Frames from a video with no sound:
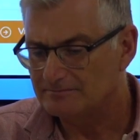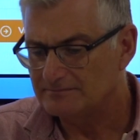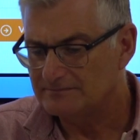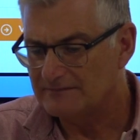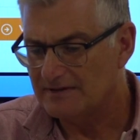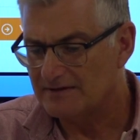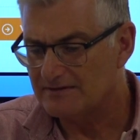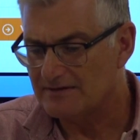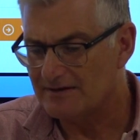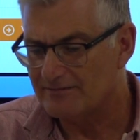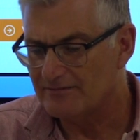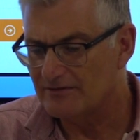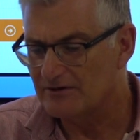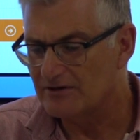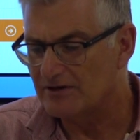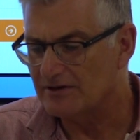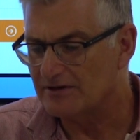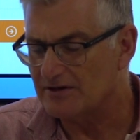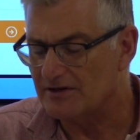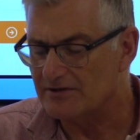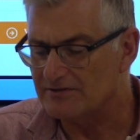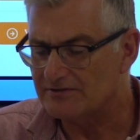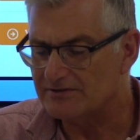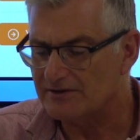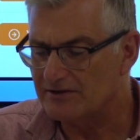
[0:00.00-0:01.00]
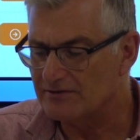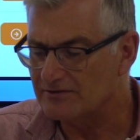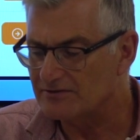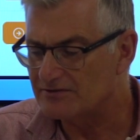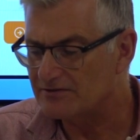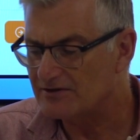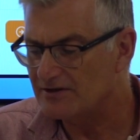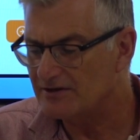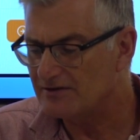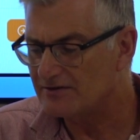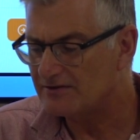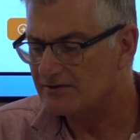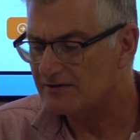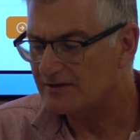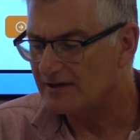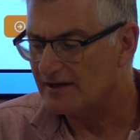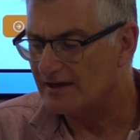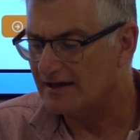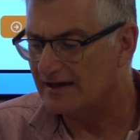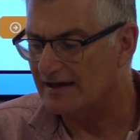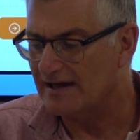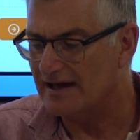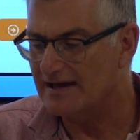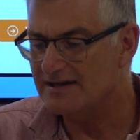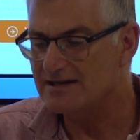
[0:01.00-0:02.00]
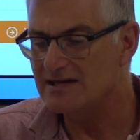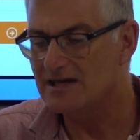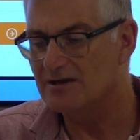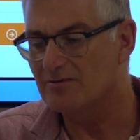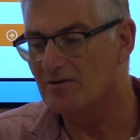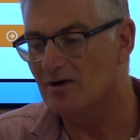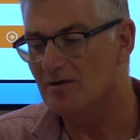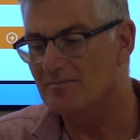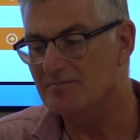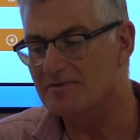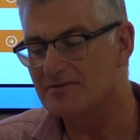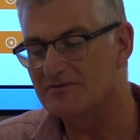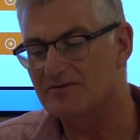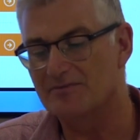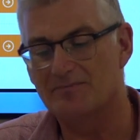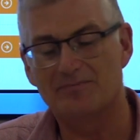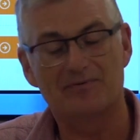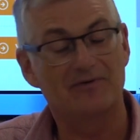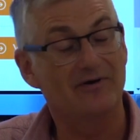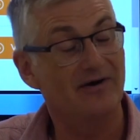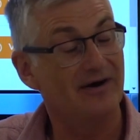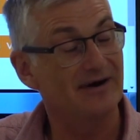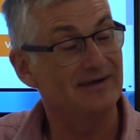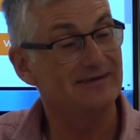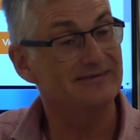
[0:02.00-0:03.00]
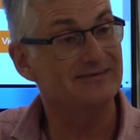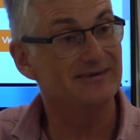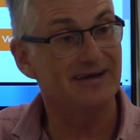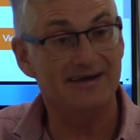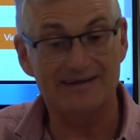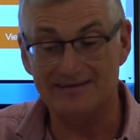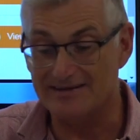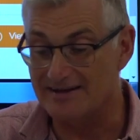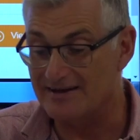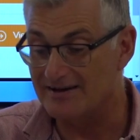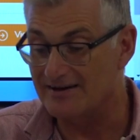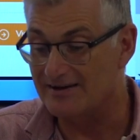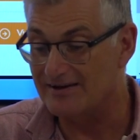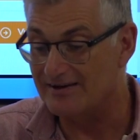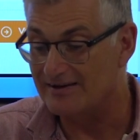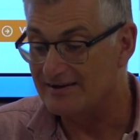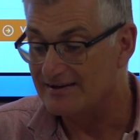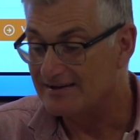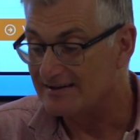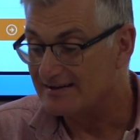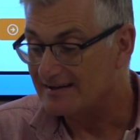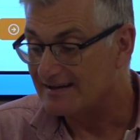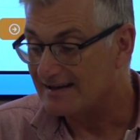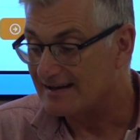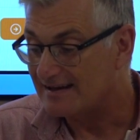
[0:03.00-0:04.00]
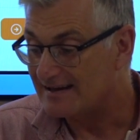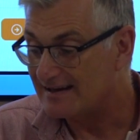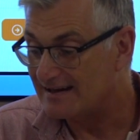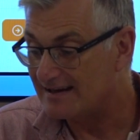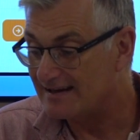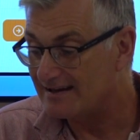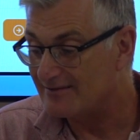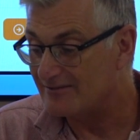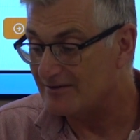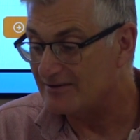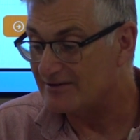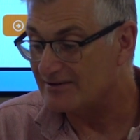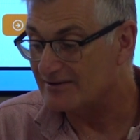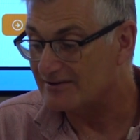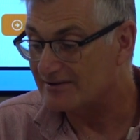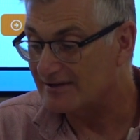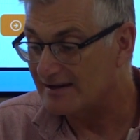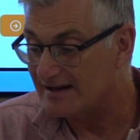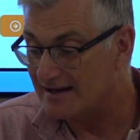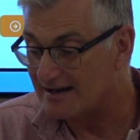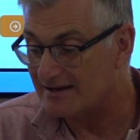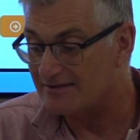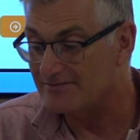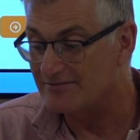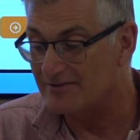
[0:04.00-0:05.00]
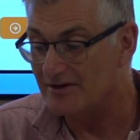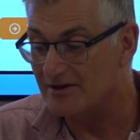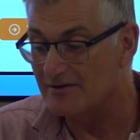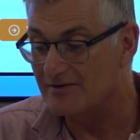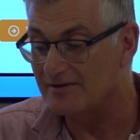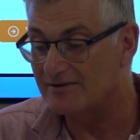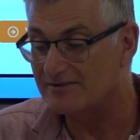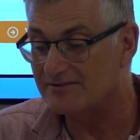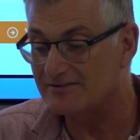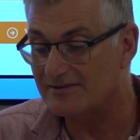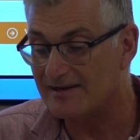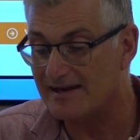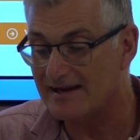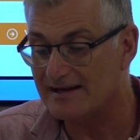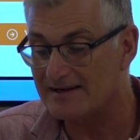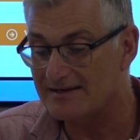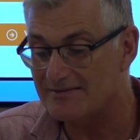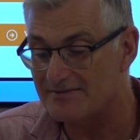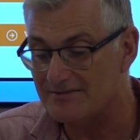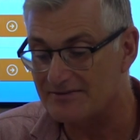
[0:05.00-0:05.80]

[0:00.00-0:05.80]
let's have a look at those skills sheets. Again, you won't be surprised that they are here. We just click view, exactly